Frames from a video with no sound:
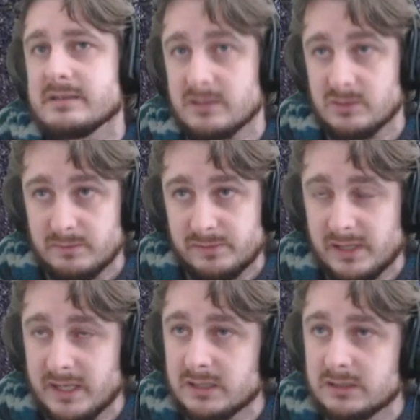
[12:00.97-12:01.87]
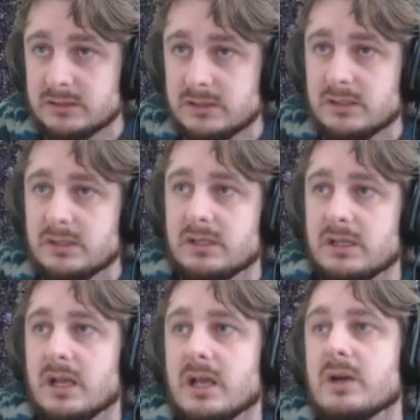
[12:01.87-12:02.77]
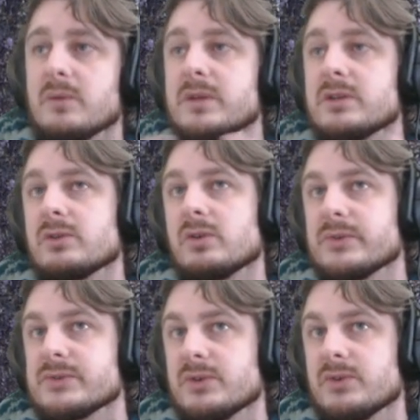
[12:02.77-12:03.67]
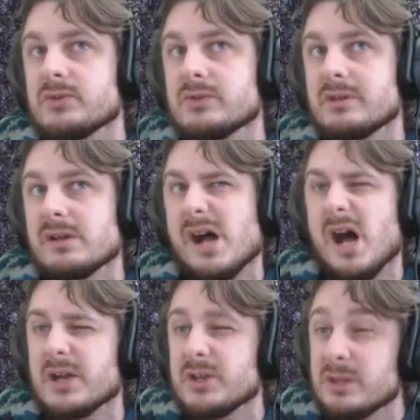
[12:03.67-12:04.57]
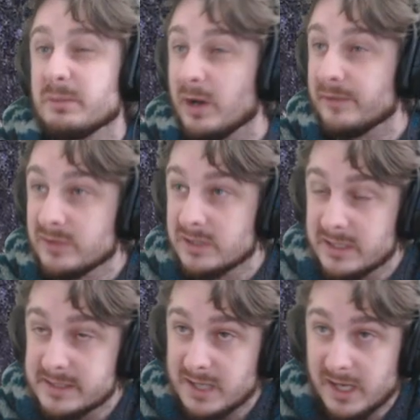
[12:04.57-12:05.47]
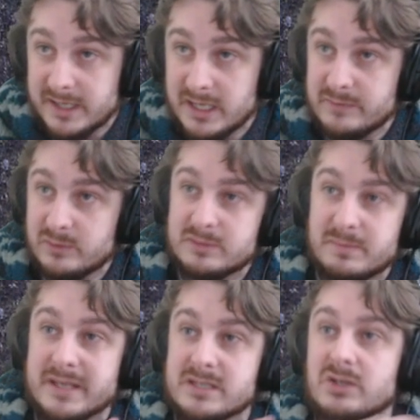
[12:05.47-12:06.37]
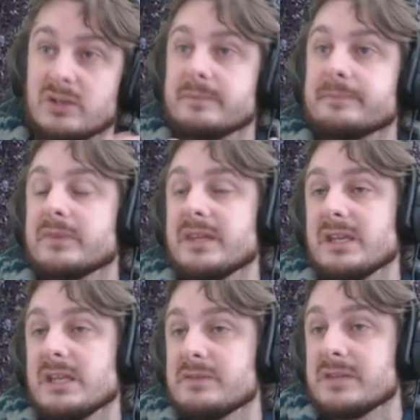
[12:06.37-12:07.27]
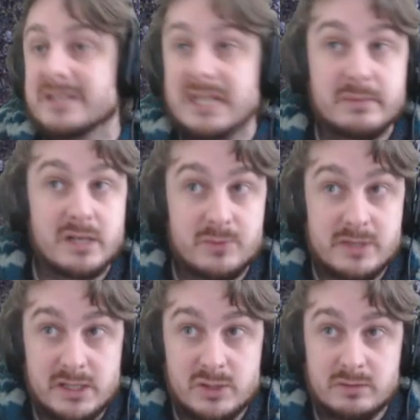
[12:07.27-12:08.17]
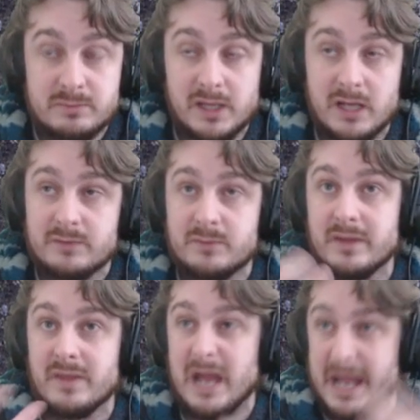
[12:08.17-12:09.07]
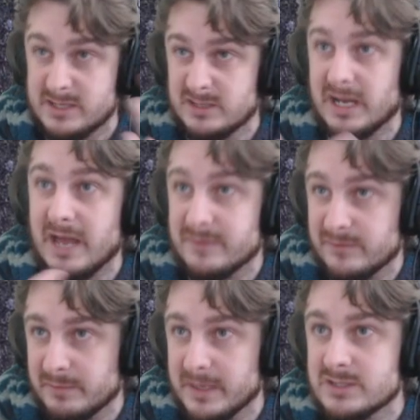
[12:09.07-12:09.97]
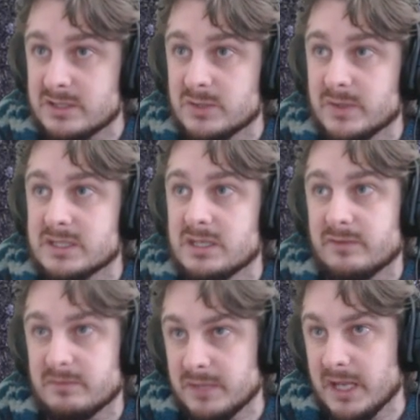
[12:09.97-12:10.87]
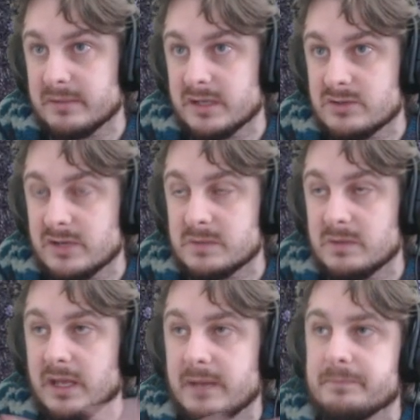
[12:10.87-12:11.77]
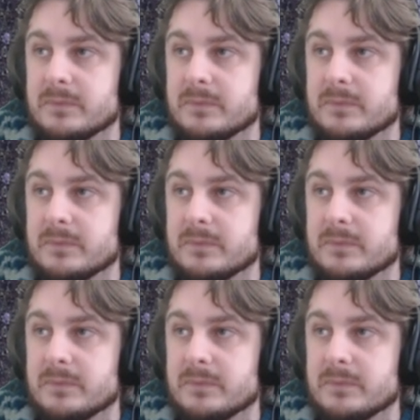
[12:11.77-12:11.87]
a good player. We could also argue the Boffin is hide evil based on it giving the demon a really good bluff where they're actually going to have information and doing stuff and be able to interact with the game.